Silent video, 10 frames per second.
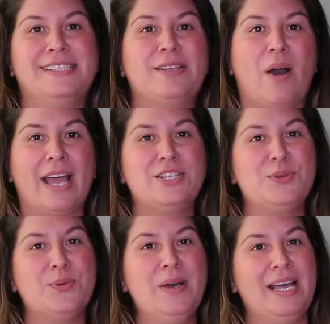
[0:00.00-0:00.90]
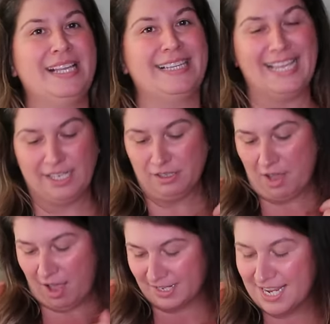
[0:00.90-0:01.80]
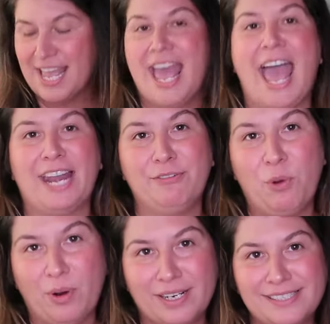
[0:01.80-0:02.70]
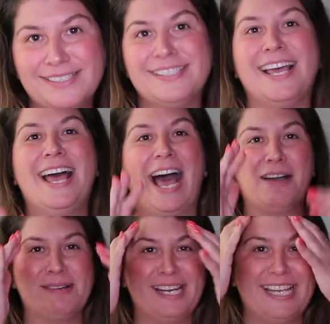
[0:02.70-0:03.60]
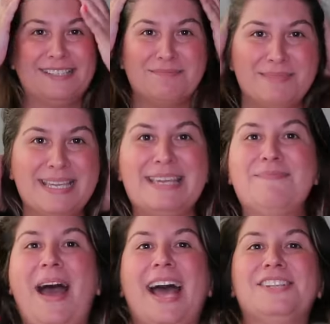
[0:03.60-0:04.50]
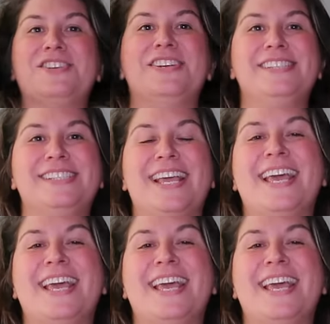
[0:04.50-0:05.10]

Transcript: So I do like it a lot. And of course, I'm gonna get the Mickey patches.